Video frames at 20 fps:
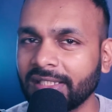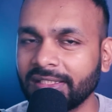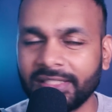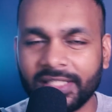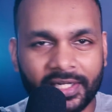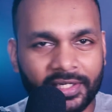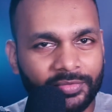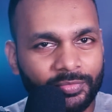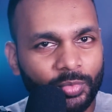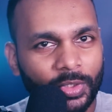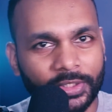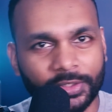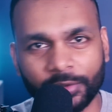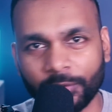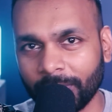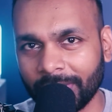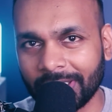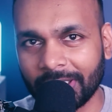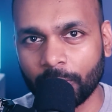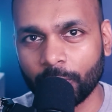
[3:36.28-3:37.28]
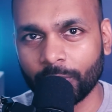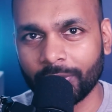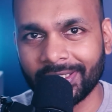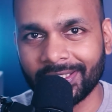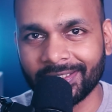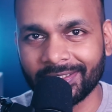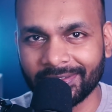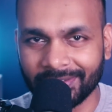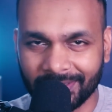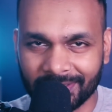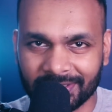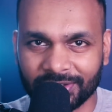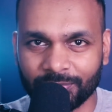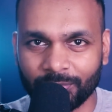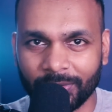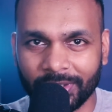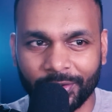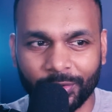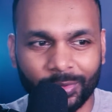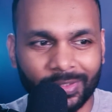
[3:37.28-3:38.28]
I didn't want to include it in this
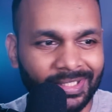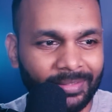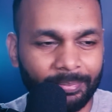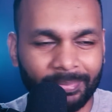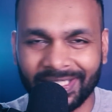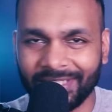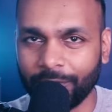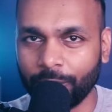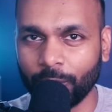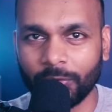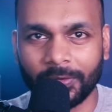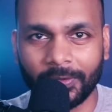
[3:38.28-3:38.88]
video, it'll be too